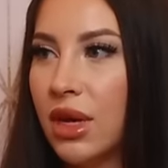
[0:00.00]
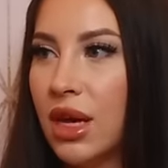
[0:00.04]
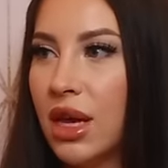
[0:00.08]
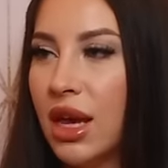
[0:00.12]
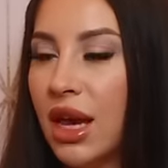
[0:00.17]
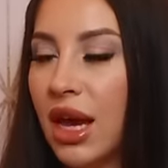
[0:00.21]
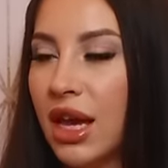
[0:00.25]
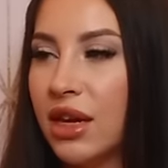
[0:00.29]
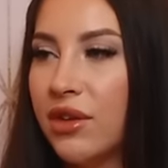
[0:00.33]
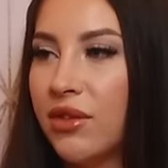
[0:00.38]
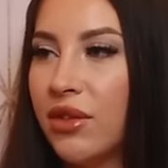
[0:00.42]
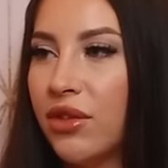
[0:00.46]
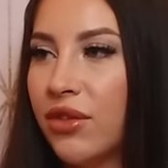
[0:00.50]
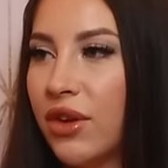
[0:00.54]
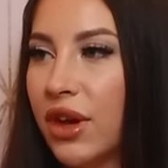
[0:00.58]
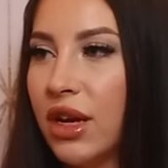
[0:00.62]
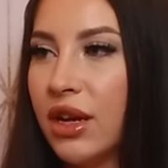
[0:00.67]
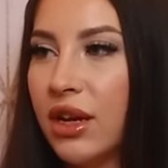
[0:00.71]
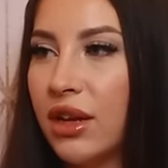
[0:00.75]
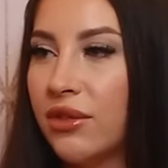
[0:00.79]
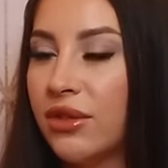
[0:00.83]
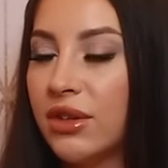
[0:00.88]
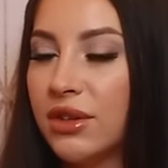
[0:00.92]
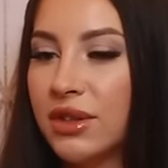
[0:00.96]
yeah and even if i
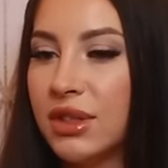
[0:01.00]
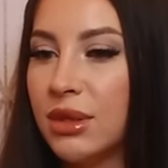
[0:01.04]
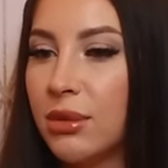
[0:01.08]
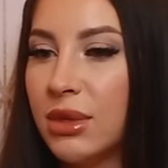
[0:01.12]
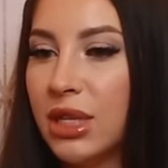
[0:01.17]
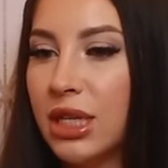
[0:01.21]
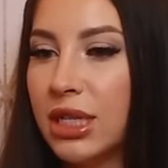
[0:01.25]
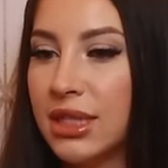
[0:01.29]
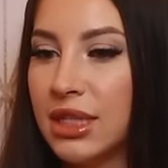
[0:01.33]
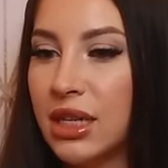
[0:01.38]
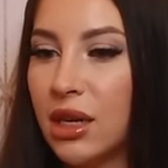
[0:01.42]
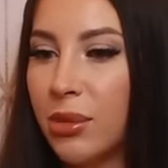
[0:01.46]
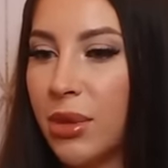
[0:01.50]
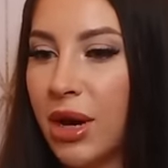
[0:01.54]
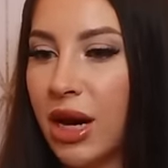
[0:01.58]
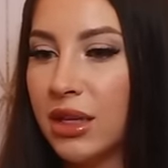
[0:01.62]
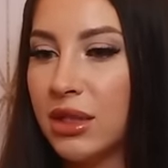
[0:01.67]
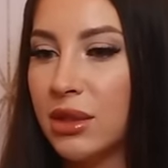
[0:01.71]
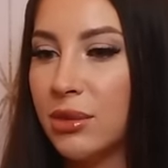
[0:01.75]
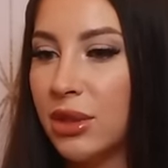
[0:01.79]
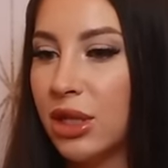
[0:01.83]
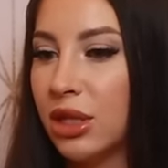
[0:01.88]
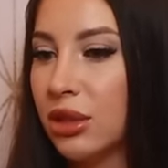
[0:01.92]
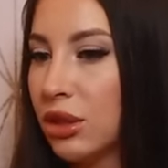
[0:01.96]
even if somebody doesn't get back
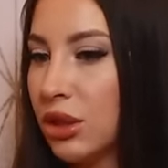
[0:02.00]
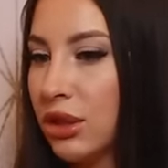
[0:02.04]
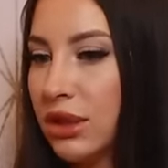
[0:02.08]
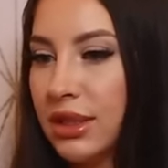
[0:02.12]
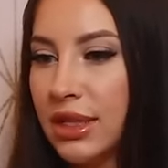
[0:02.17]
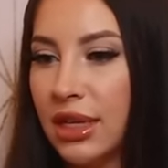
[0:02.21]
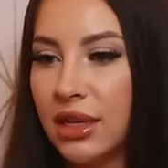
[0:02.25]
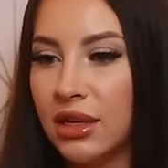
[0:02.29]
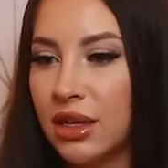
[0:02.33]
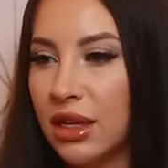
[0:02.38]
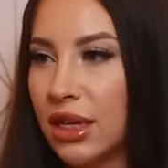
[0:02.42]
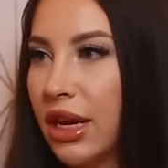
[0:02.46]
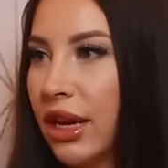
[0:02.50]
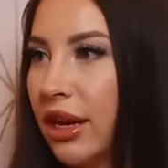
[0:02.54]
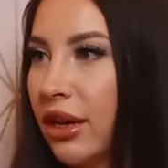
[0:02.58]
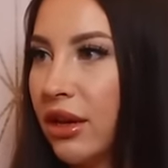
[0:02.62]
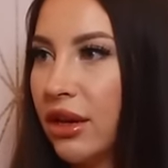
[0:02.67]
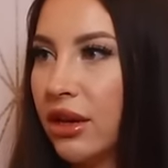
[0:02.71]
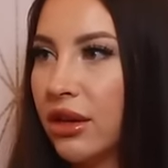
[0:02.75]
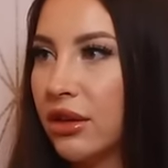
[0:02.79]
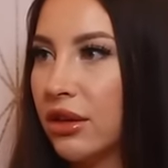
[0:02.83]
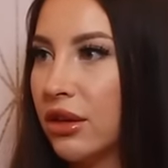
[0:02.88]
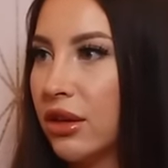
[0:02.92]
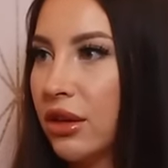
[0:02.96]
to me i'll just send it
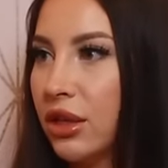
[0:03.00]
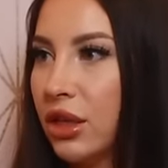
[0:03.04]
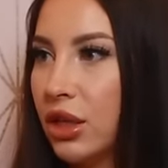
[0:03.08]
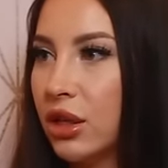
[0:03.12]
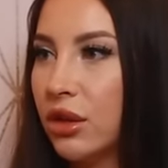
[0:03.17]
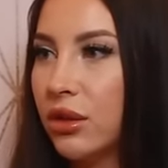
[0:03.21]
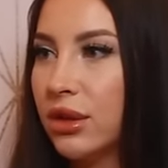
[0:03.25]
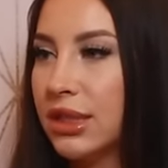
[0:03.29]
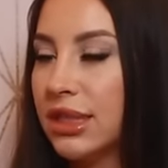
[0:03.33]
again or you know yeah.